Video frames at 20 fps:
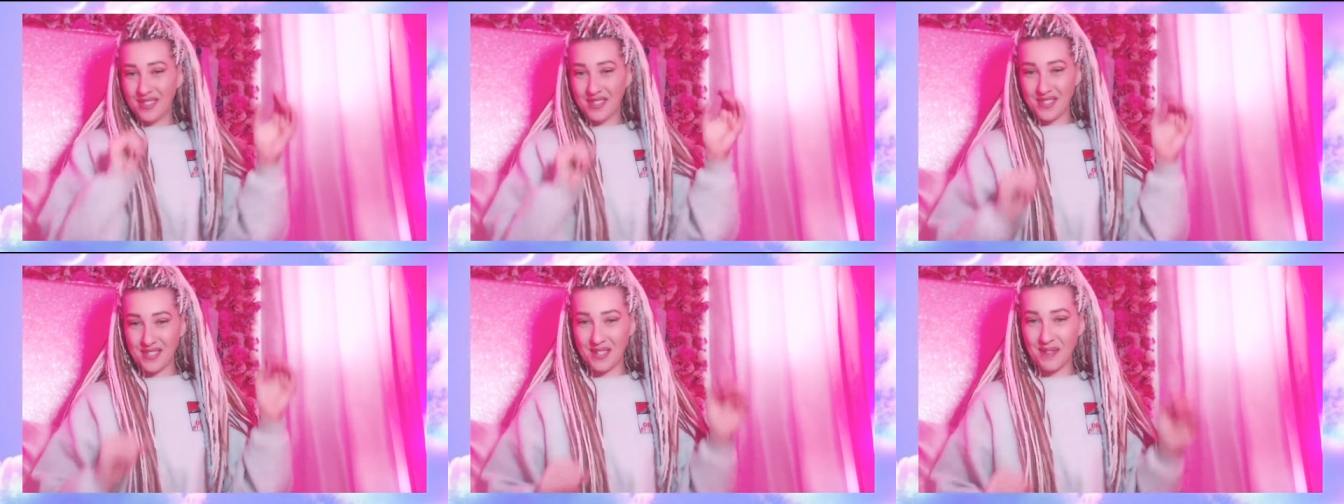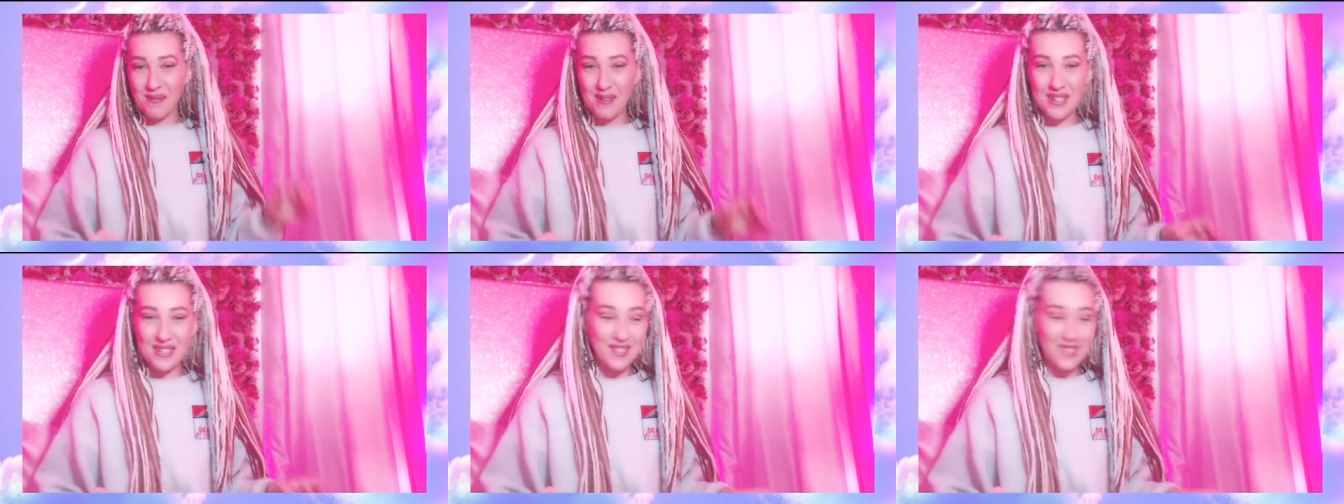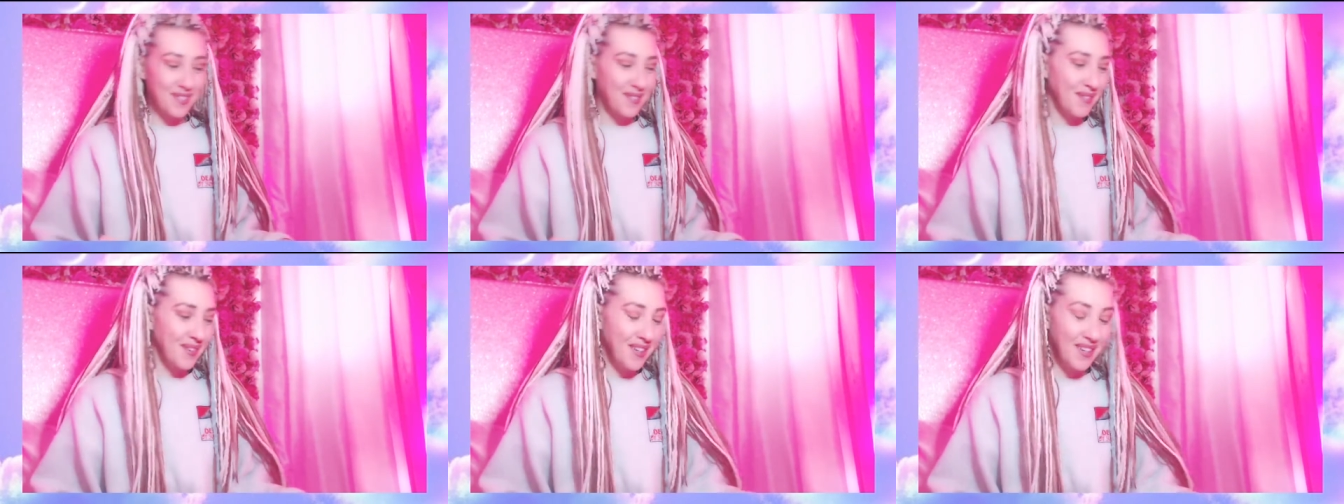someone
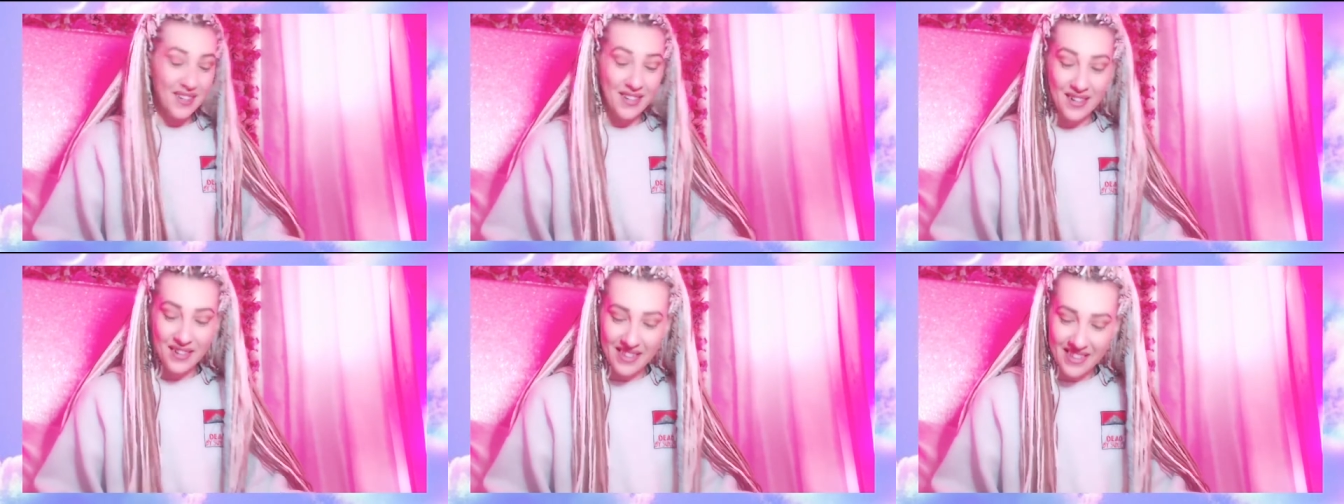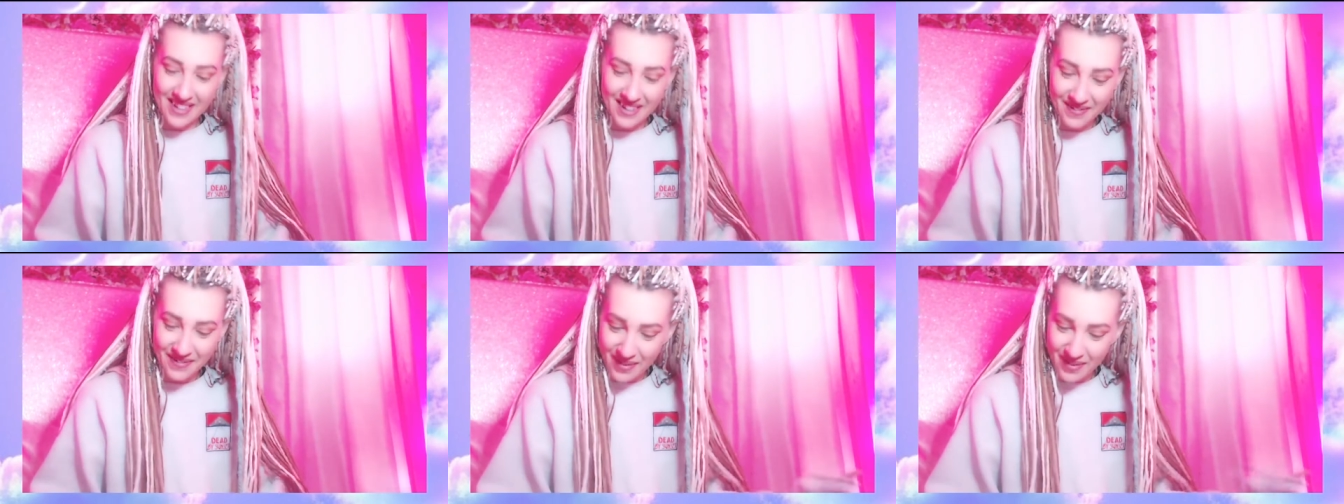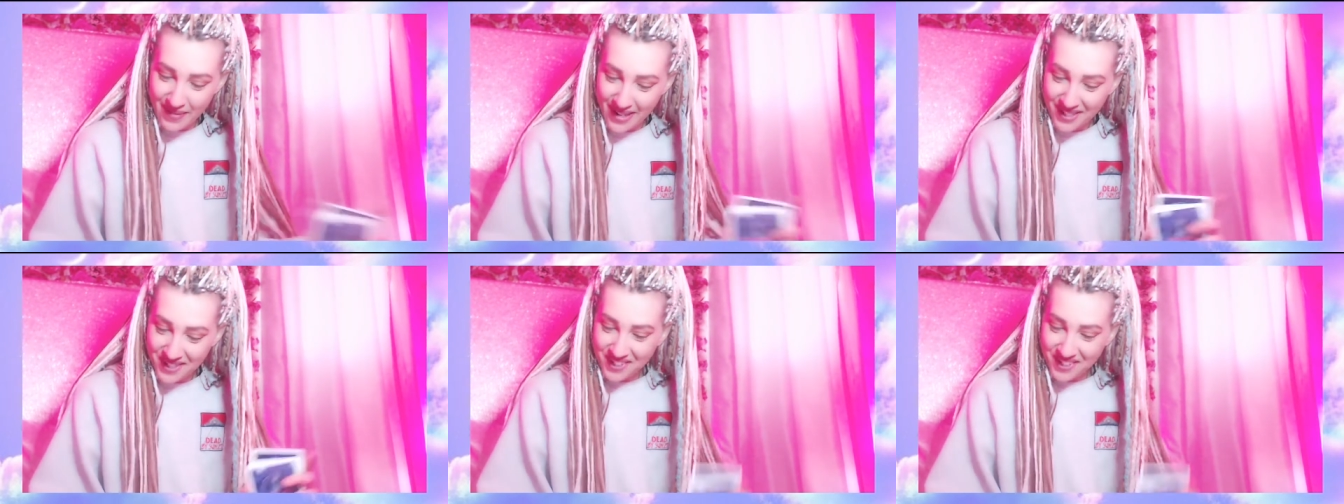doesn't want you to know that
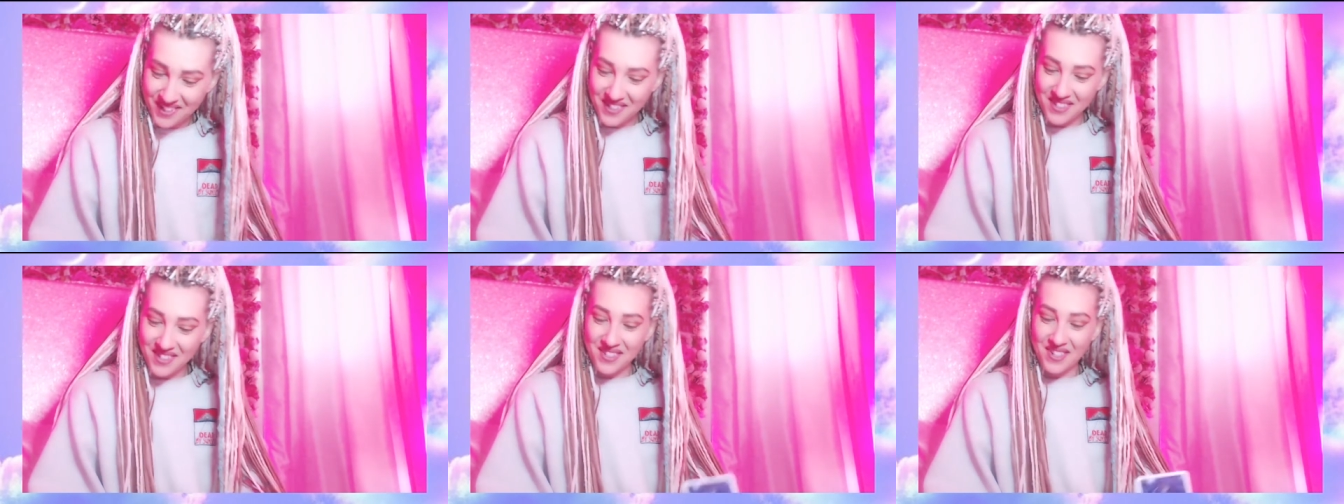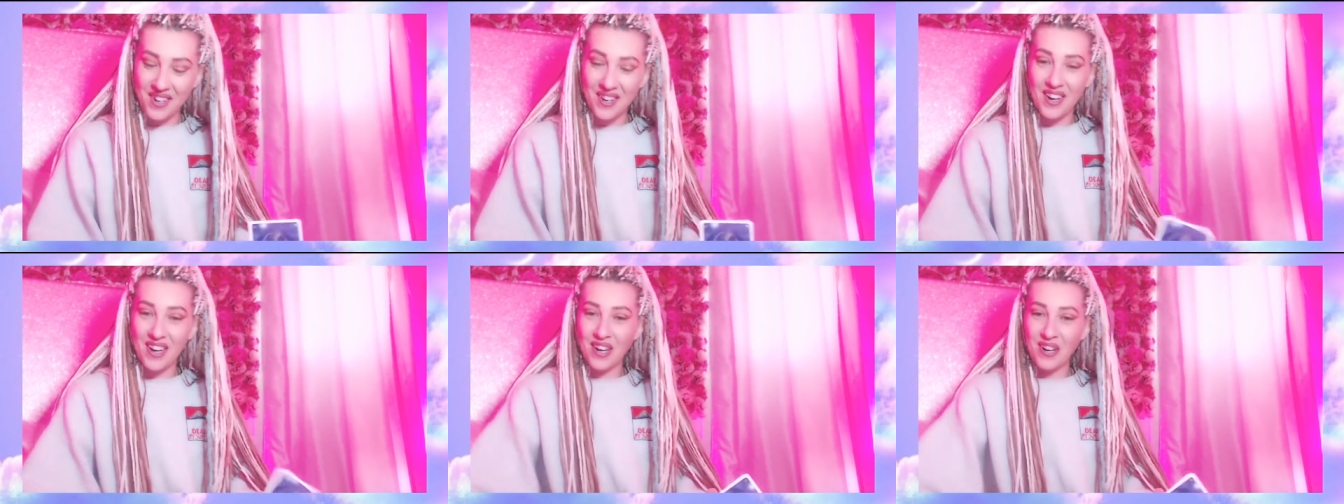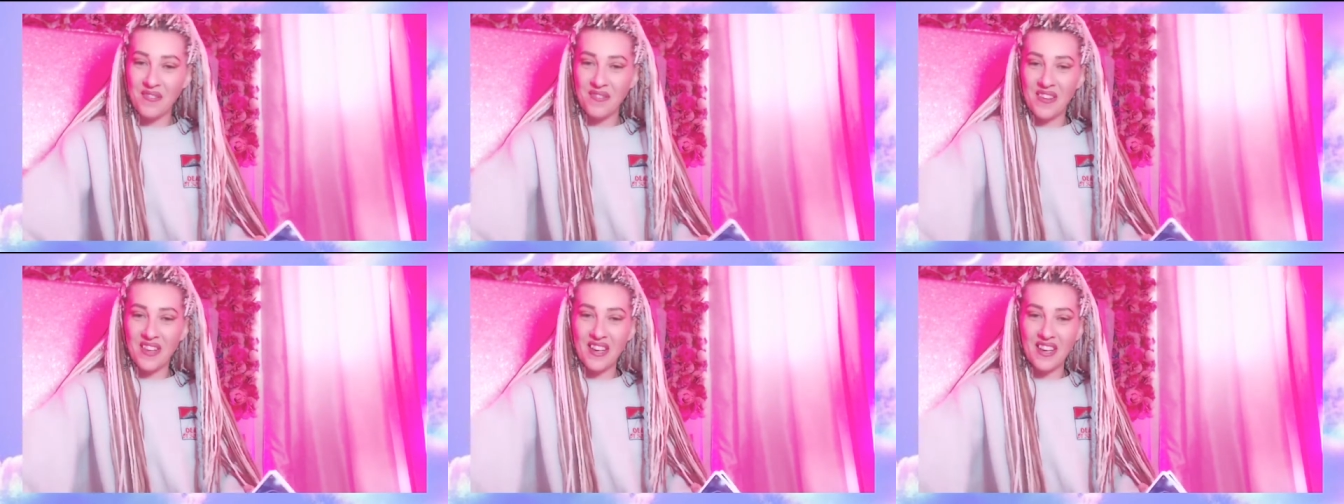information, so I
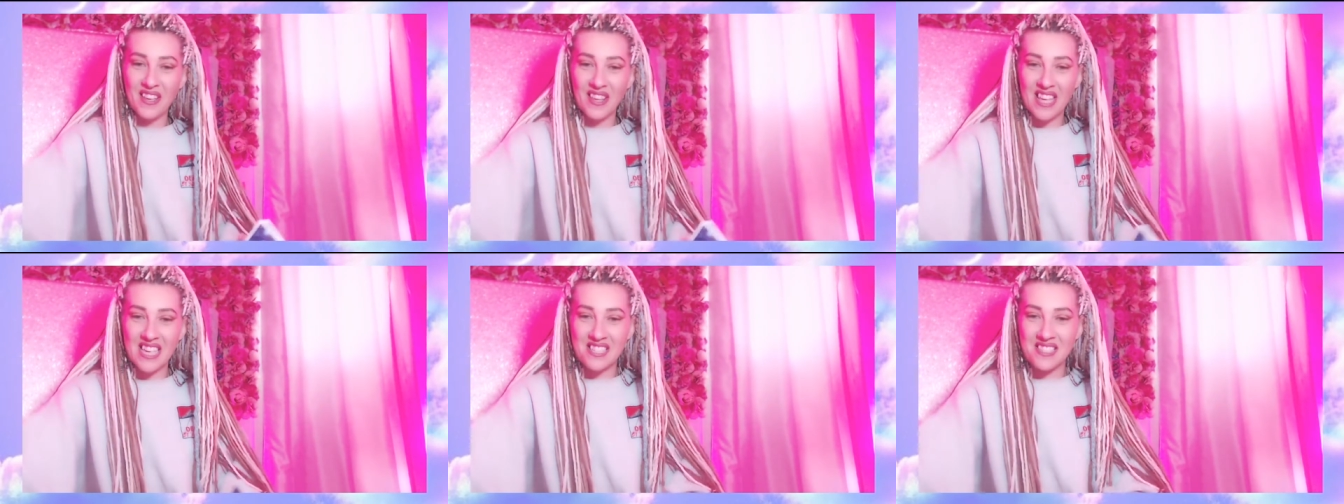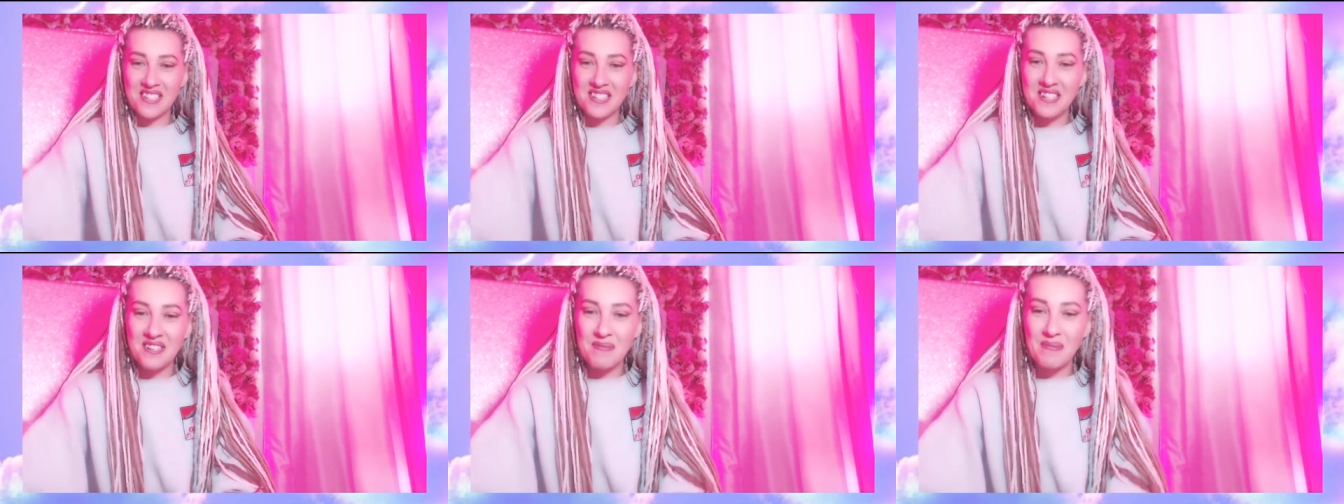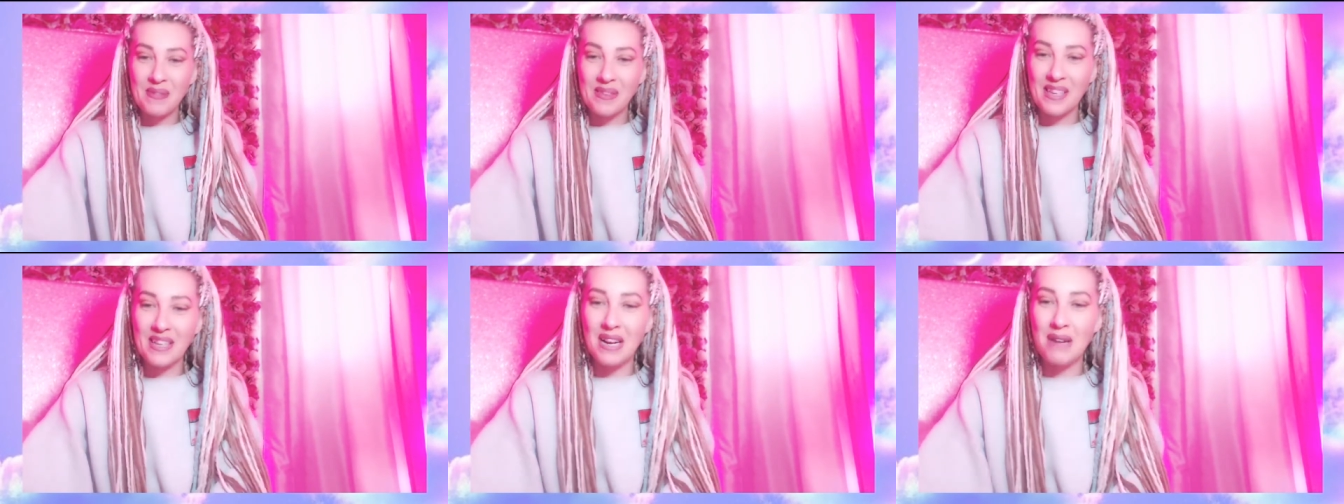hope that you listen.
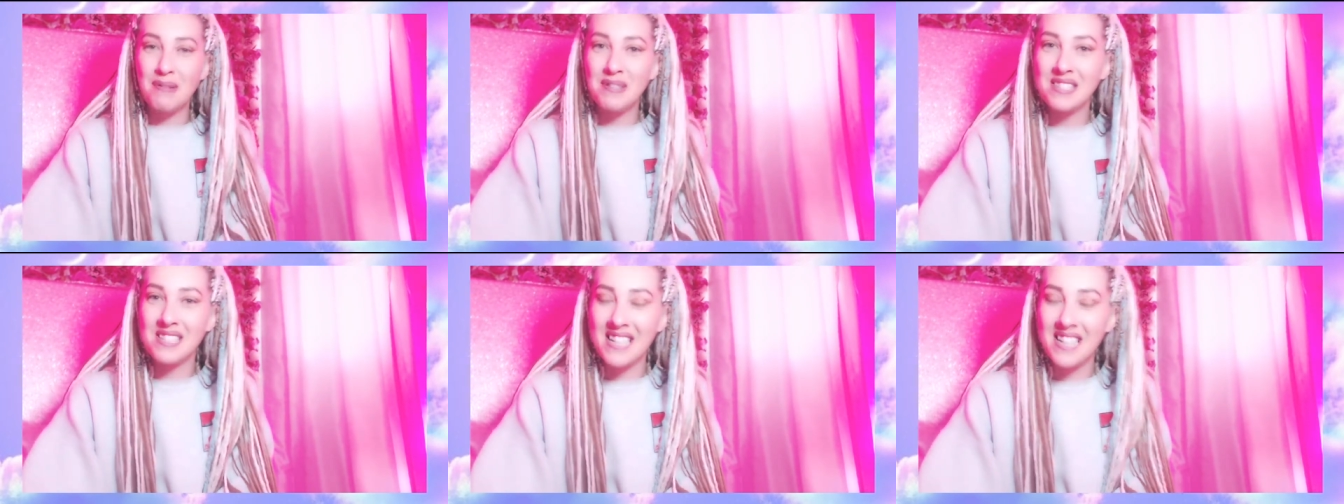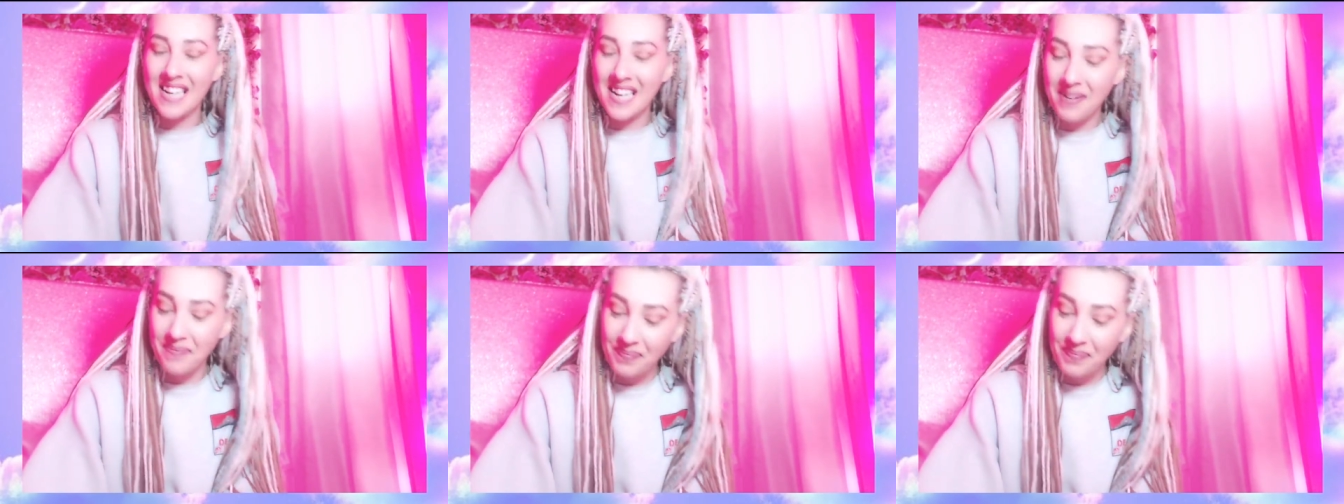Namaste.